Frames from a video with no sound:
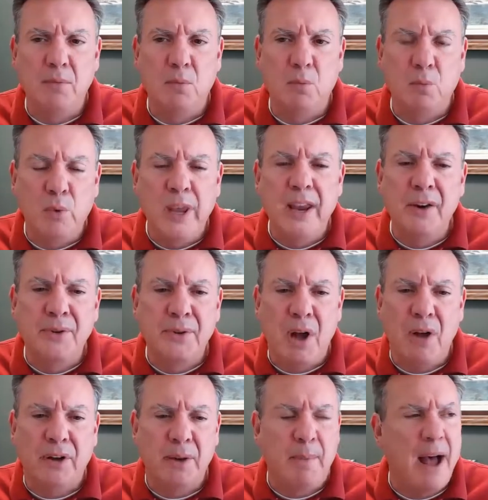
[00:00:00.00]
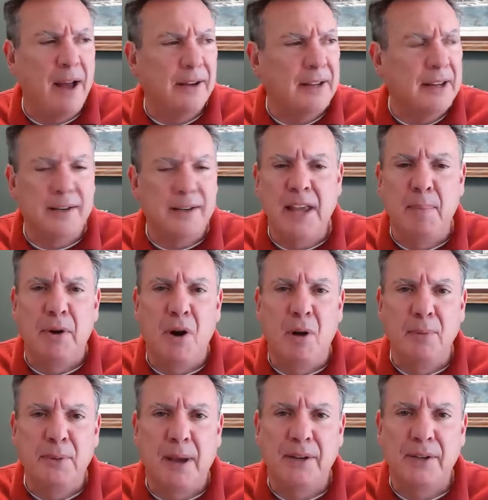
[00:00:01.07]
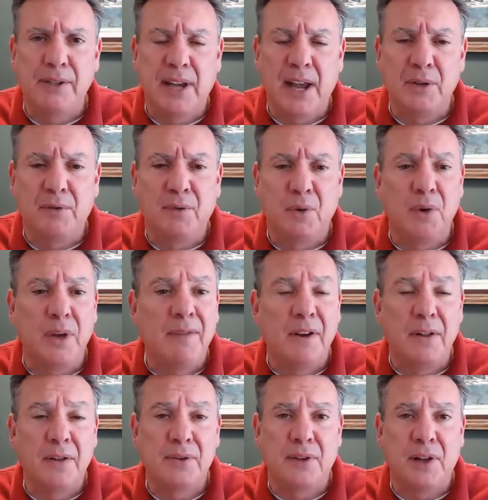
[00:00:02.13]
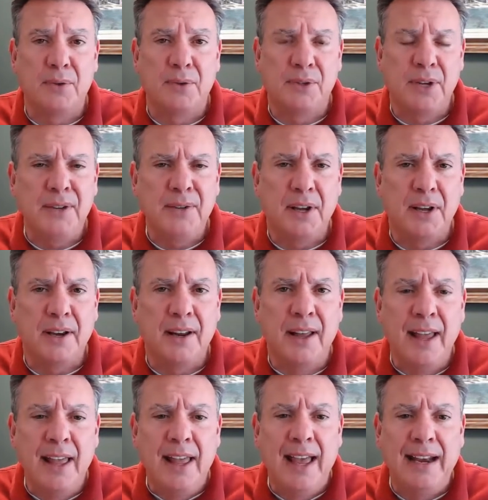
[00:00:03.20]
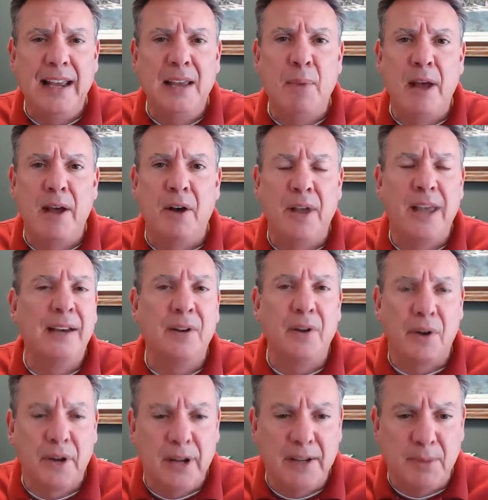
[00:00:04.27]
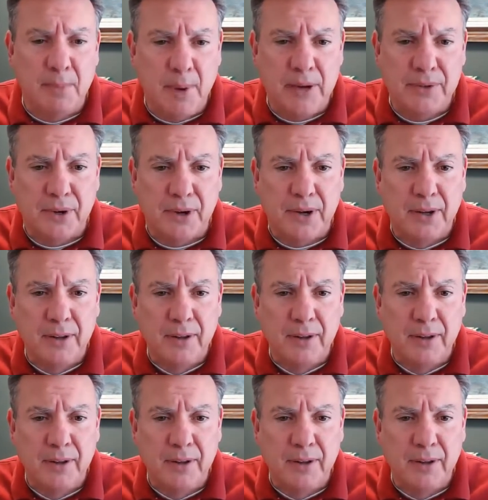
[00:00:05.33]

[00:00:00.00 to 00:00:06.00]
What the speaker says: we are talking about getting and keeping your home inspection schedule full, even in the slow season, and email isn't going to cut the mustard.